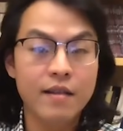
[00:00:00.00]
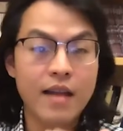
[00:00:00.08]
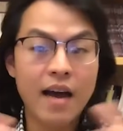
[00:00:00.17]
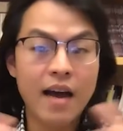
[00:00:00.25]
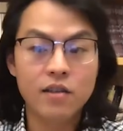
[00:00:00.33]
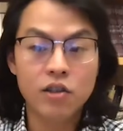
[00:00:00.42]
and
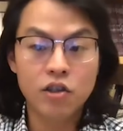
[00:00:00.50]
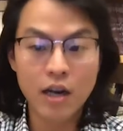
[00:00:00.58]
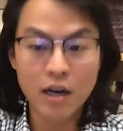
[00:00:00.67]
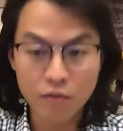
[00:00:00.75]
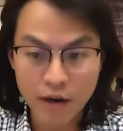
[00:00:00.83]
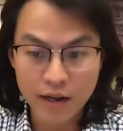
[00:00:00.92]
that
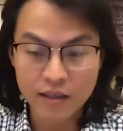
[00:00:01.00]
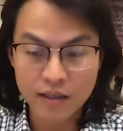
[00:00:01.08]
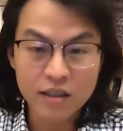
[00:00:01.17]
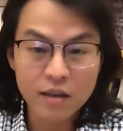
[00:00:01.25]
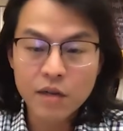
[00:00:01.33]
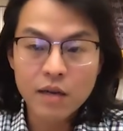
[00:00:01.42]

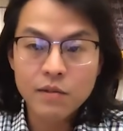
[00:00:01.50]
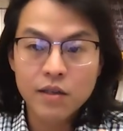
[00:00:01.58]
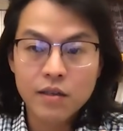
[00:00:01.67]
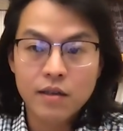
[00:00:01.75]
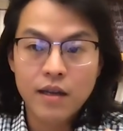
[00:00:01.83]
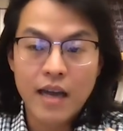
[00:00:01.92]
degenerates, and
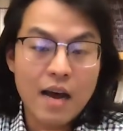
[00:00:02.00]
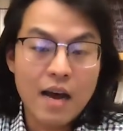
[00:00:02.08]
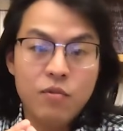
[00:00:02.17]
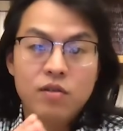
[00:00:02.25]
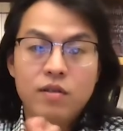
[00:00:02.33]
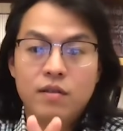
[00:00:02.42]
sometimes it
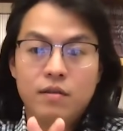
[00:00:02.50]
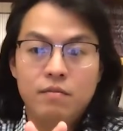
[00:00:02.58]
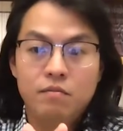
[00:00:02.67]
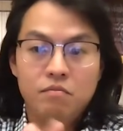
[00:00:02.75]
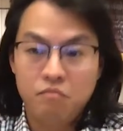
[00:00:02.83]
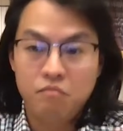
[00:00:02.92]

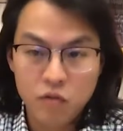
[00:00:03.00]
happens